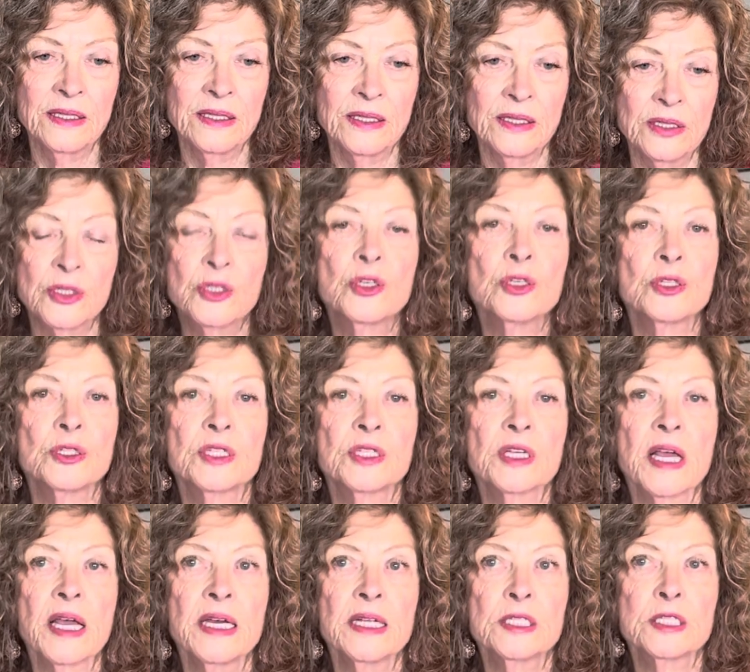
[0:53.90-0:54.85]
She's
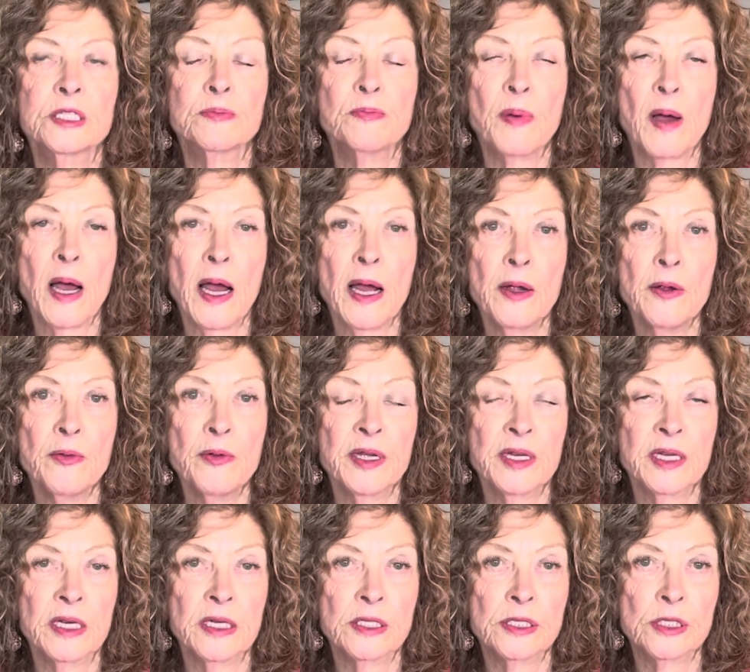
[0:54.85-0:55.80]

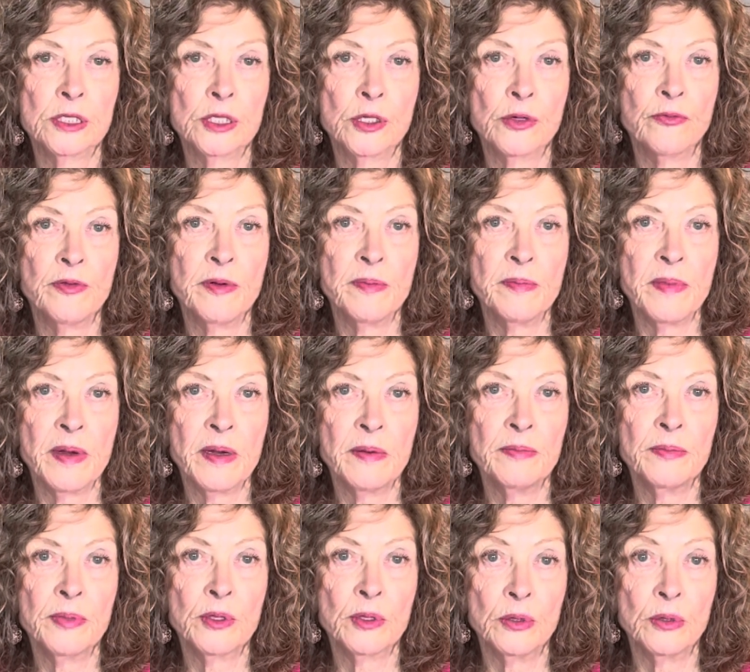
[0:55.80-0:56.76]
inspiring us to
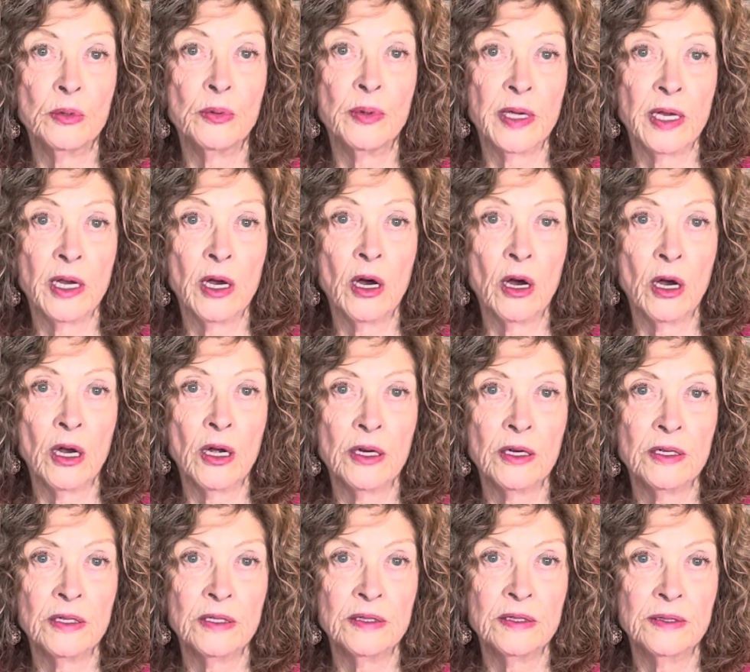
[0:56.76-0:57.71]
remember who we
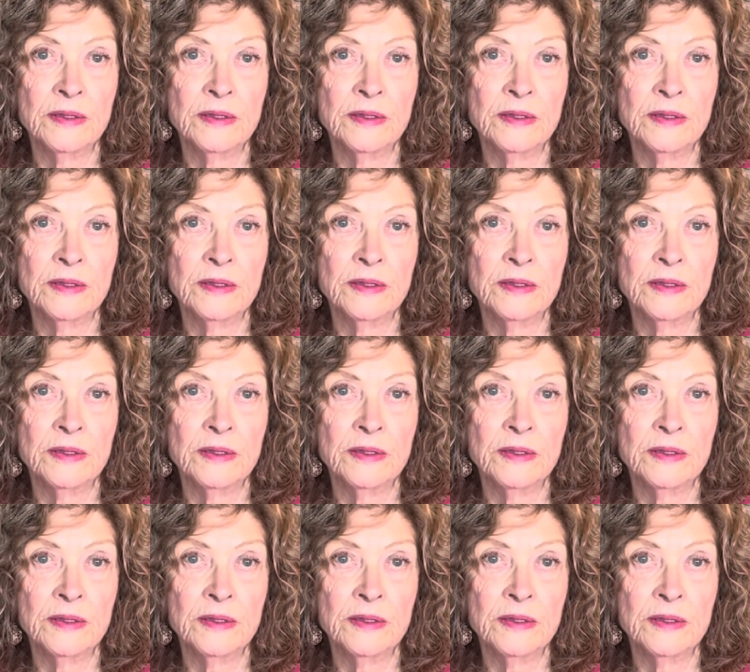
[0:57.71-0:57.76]
are